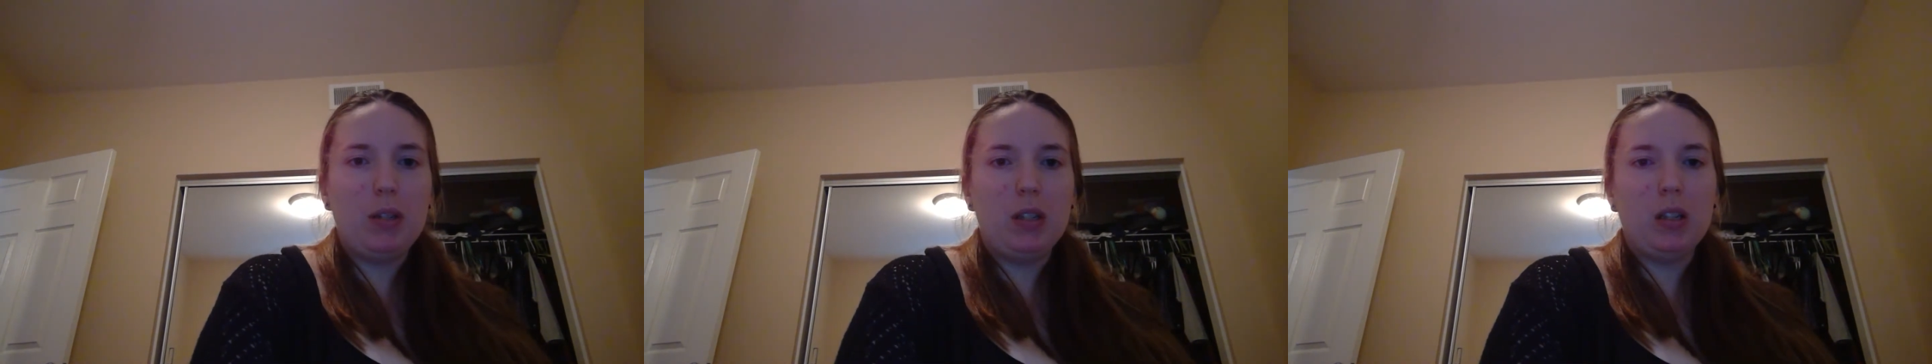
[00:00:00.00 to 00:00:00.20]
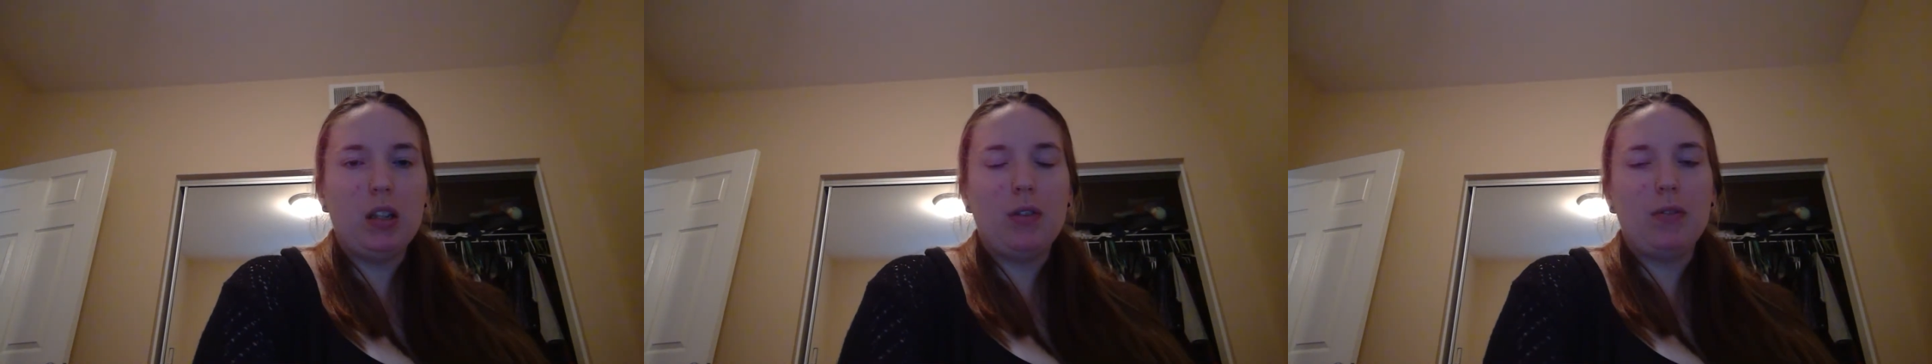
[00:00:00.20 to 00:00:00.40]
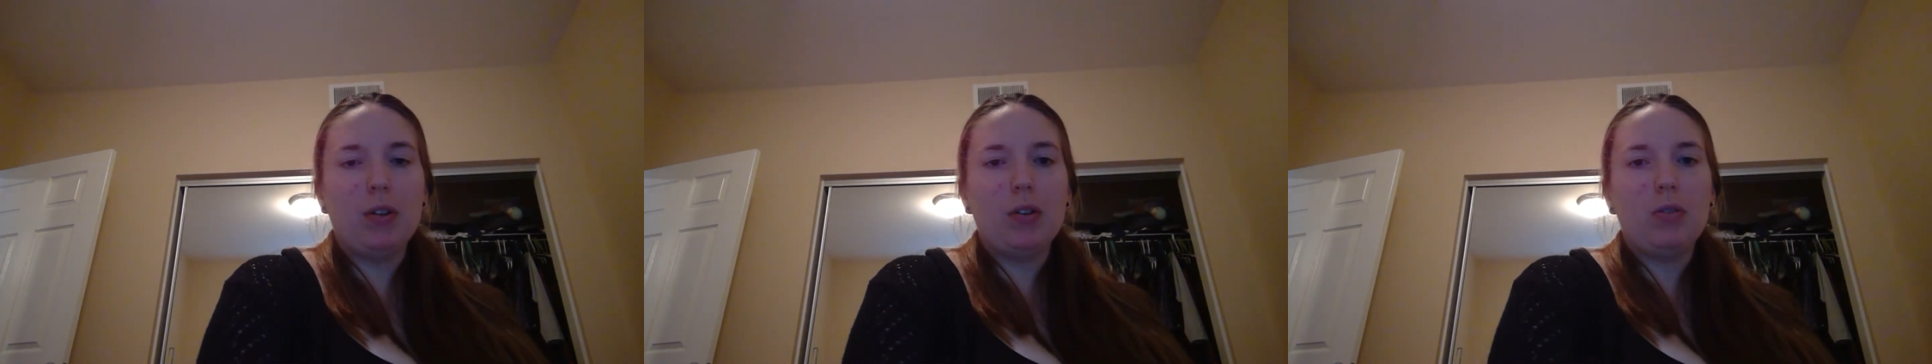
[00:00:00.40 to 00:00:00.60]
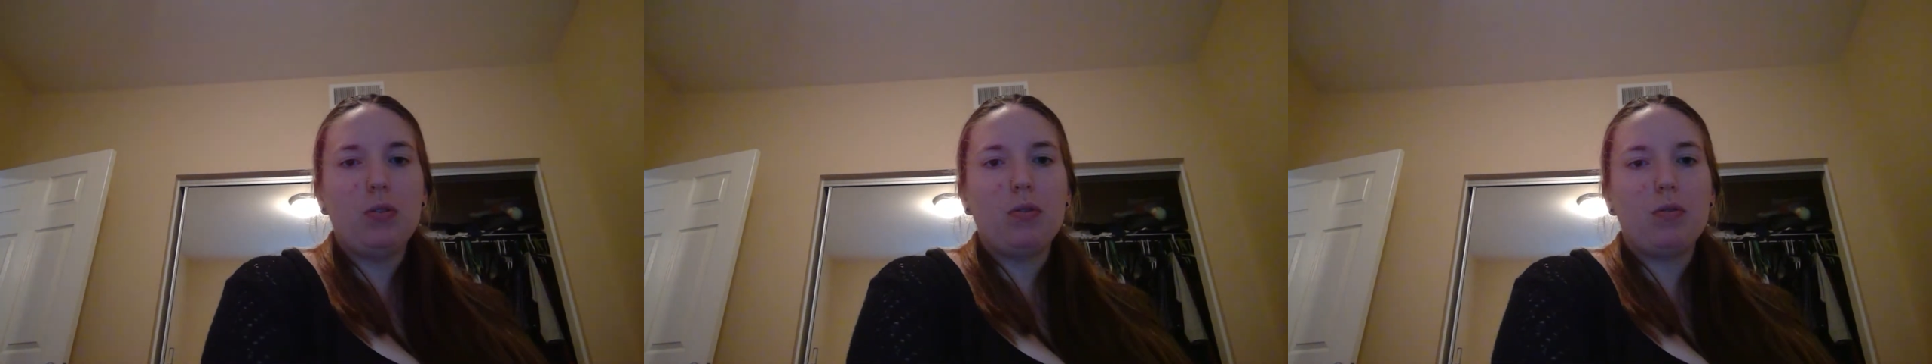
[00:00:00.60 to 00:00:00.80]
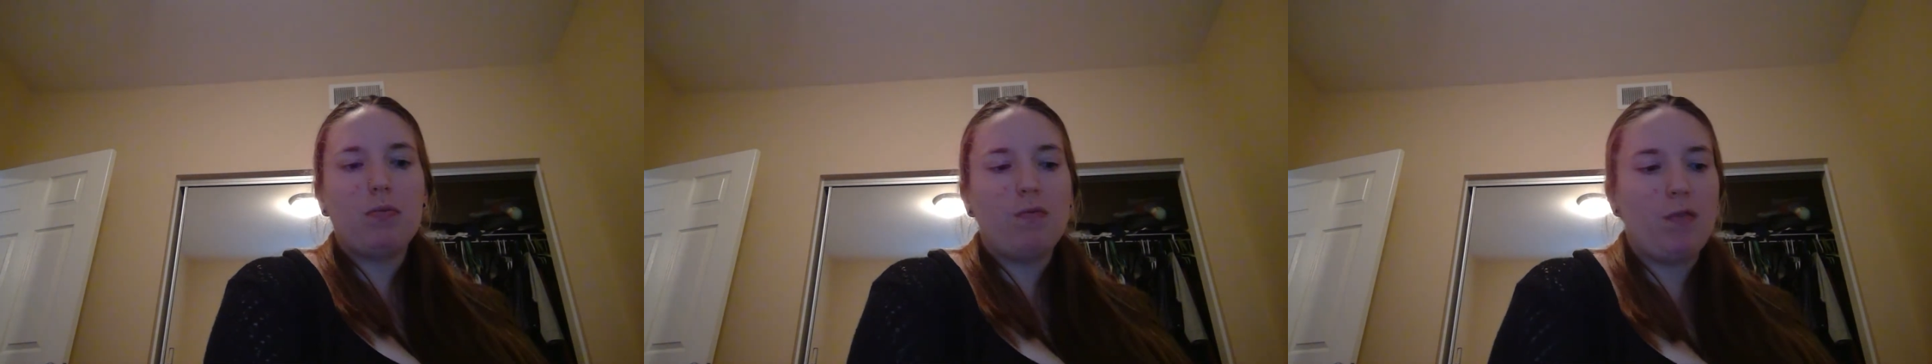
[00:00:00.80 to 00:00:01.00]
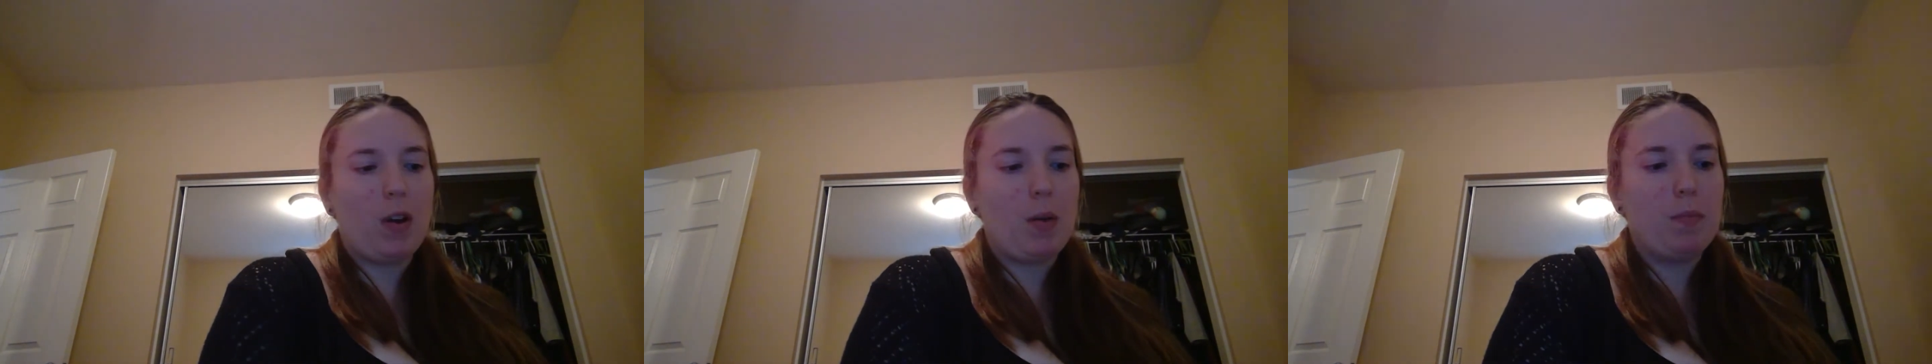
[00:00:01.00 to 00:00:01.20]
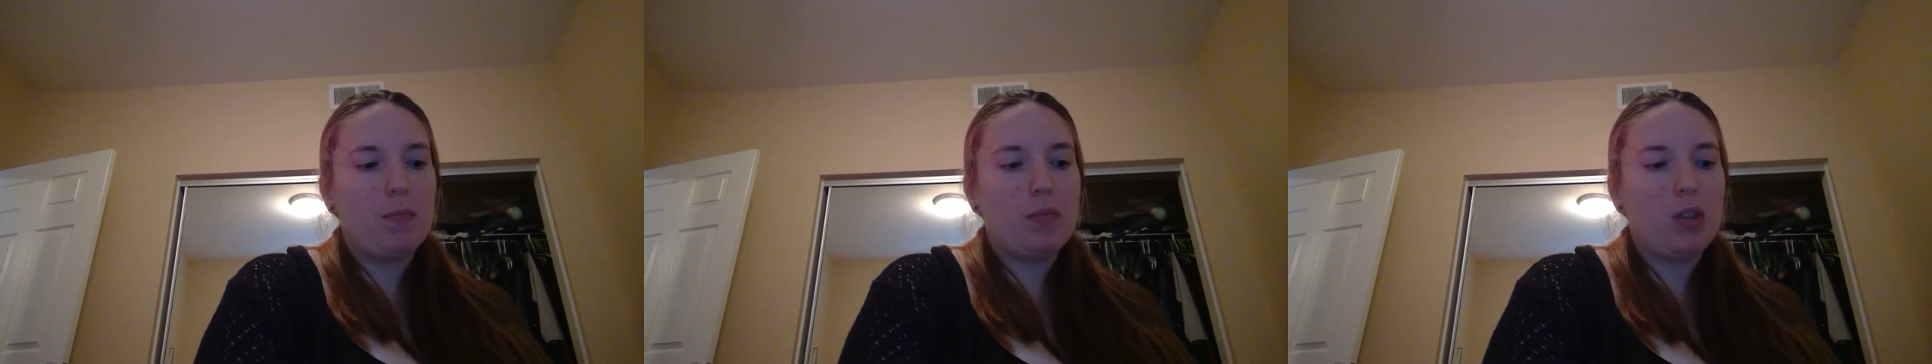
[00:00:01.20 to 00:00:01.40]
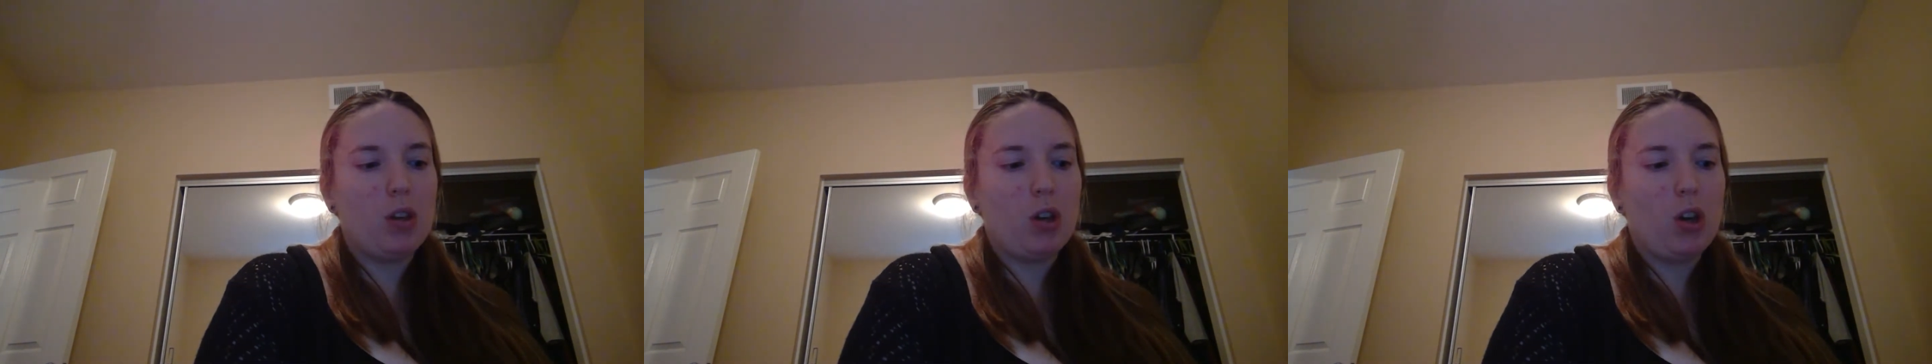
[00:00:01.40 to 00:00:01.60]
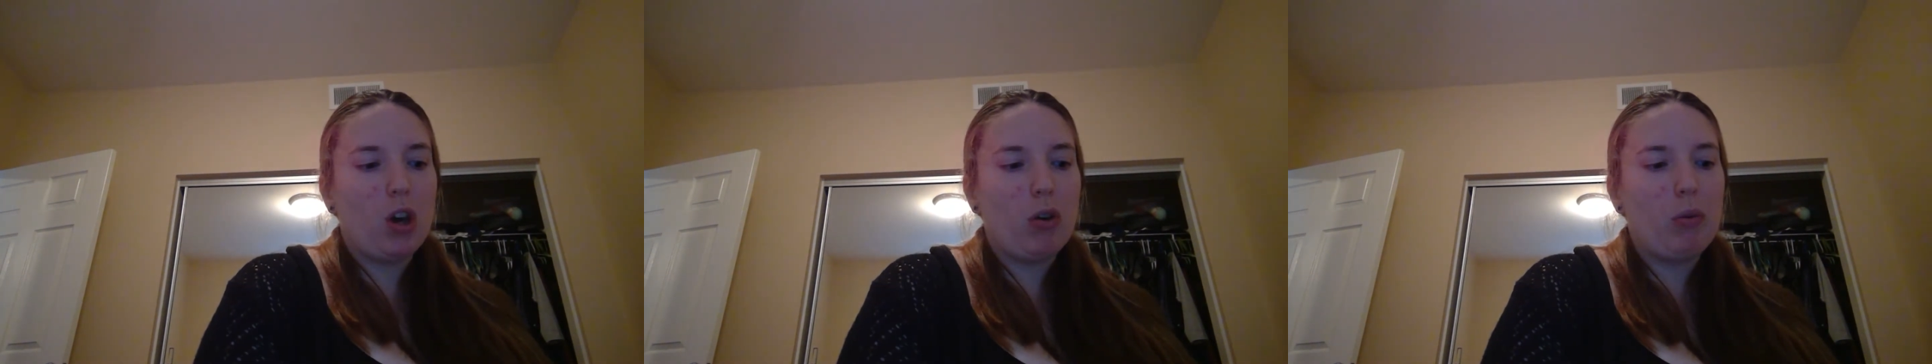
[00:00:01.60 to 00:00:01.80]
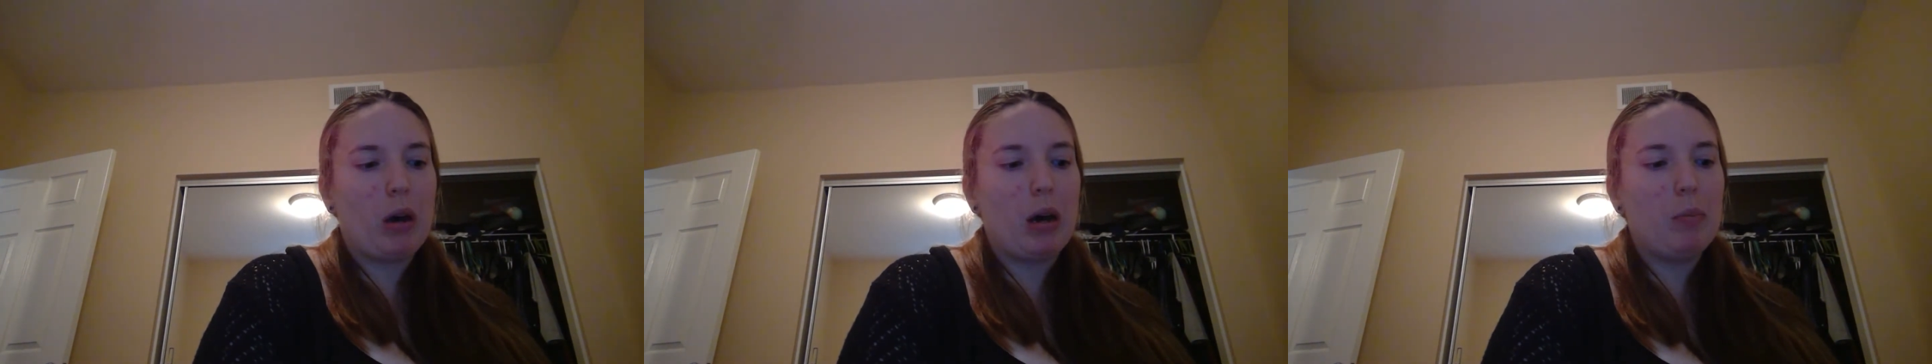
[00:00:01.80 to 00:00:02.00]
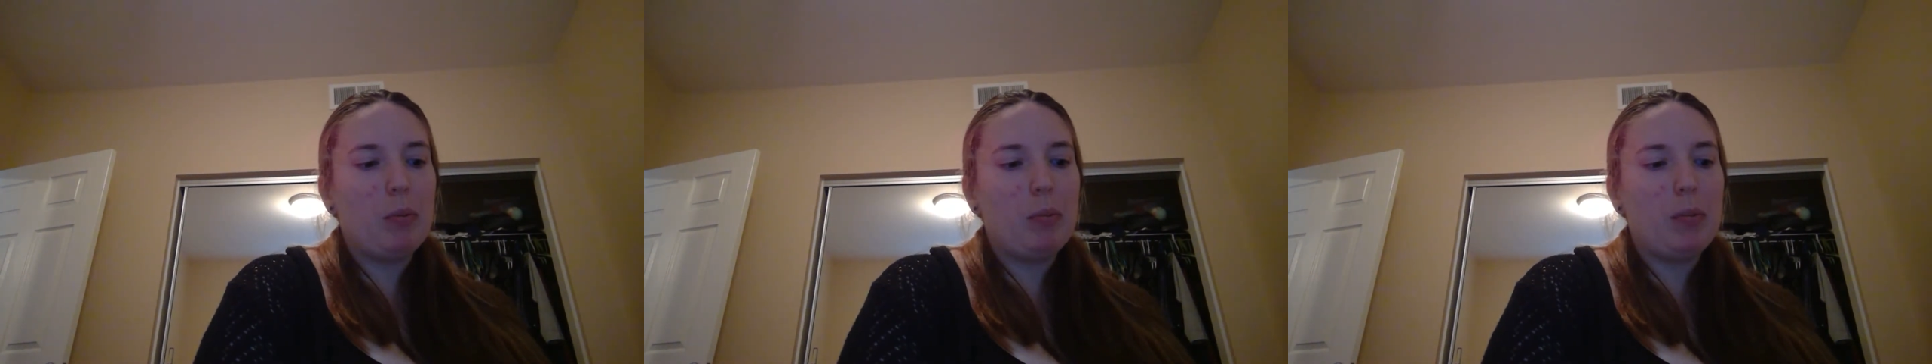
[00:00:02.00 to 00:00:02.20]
delivered from the co-op,